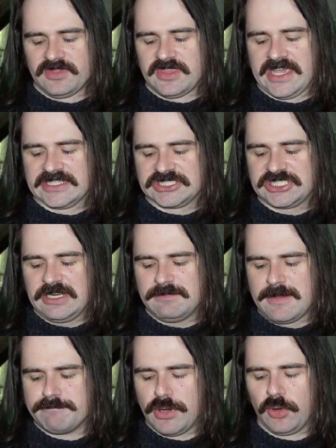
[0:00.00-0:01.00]
They had seen
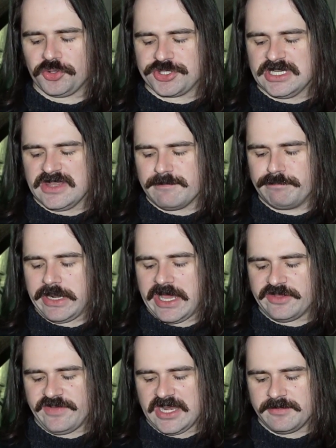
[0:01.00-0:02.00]
me bolted in the
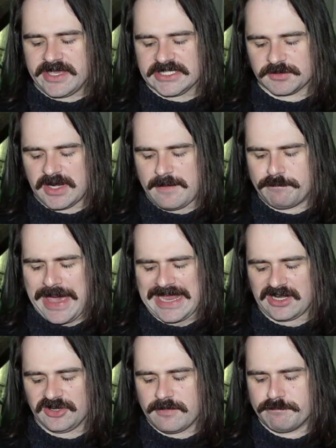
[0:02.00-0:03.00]
blood of enemies when I
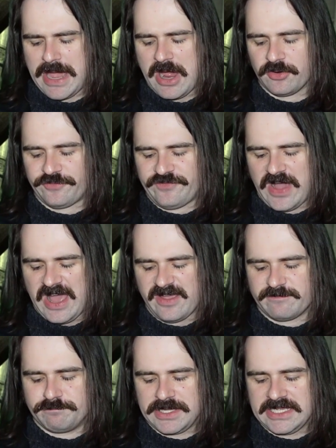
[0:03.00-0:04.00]
battled and bound
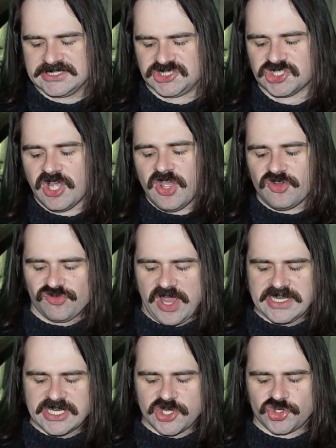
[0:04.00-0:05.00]
5 beasts,
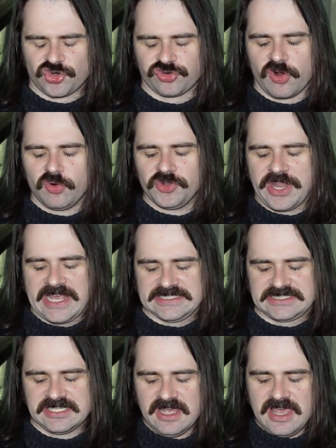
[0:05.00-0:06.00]
raided a troll
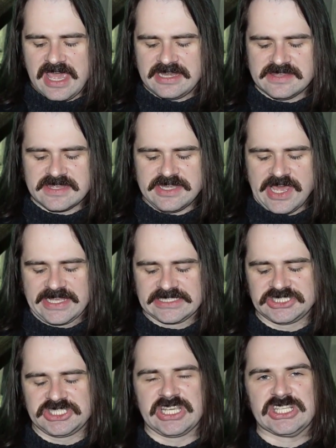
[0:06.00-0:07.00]
nest, and in the night
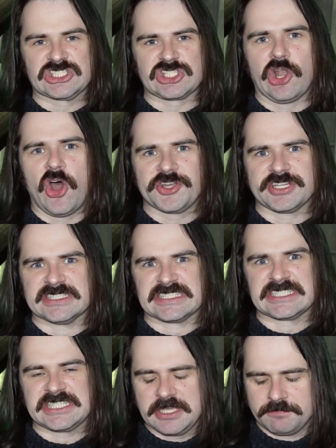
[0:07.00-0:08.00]
sea slaughtered
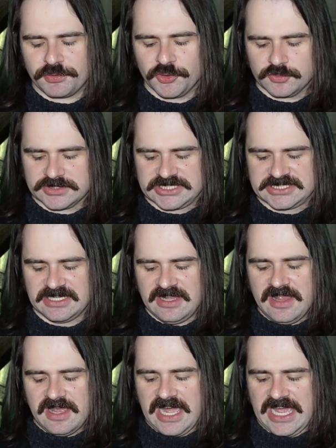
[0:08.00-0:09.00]
sea brutes.
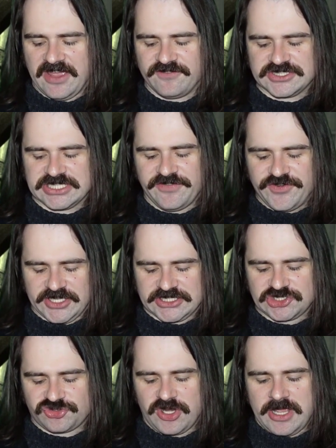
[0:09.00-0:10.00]
I have suffered
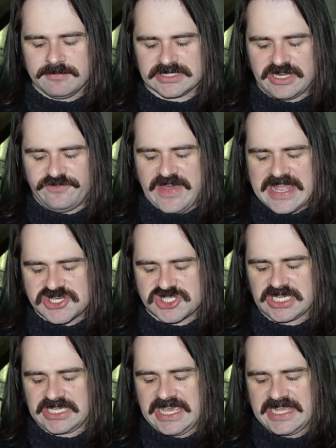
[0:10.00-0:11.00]
extremes and avenged
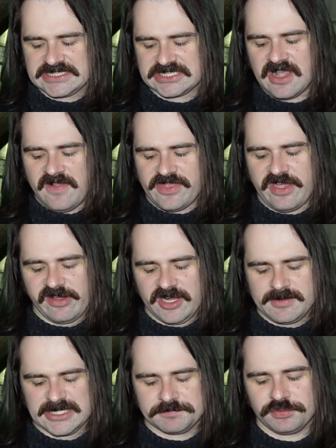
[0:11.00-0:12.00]
the Geats. Their
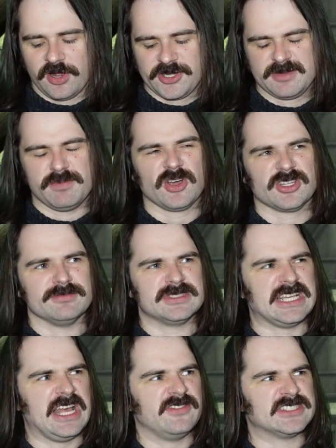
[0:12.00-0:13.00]
enemies brought it upon
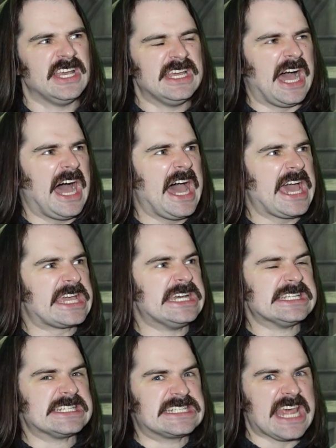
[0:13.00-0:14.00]
themselves. I
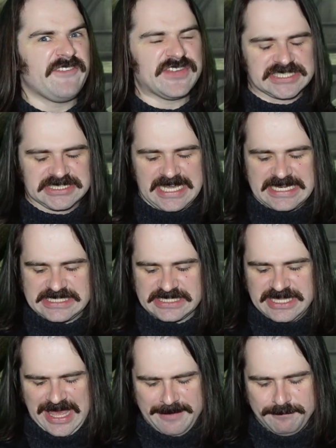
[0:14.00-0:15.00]

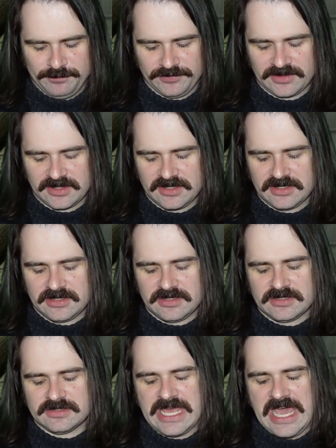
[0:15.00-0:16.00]
devastated them.
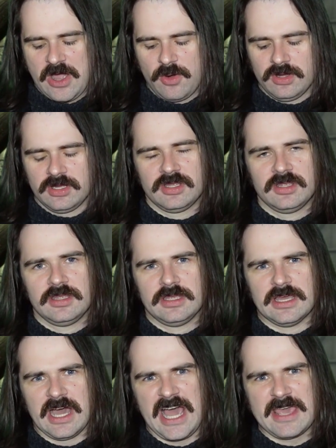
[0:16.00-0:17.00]
Now,
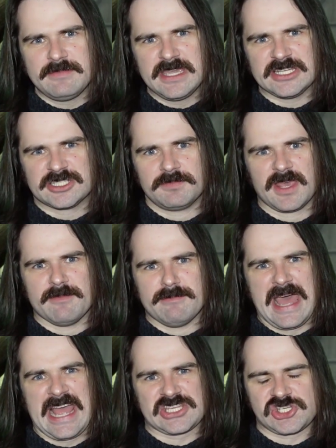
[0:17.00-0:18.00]
I mean to be a
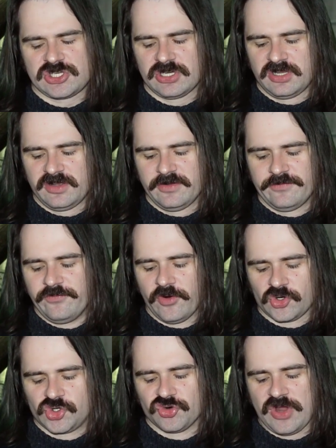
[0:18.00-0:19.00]
match
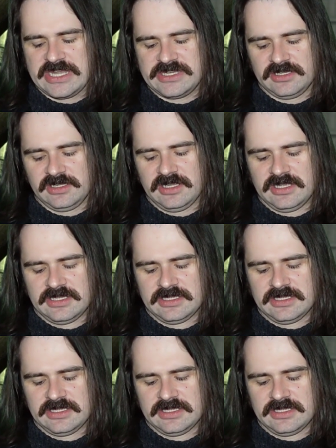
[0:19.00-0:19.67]
for Grendel.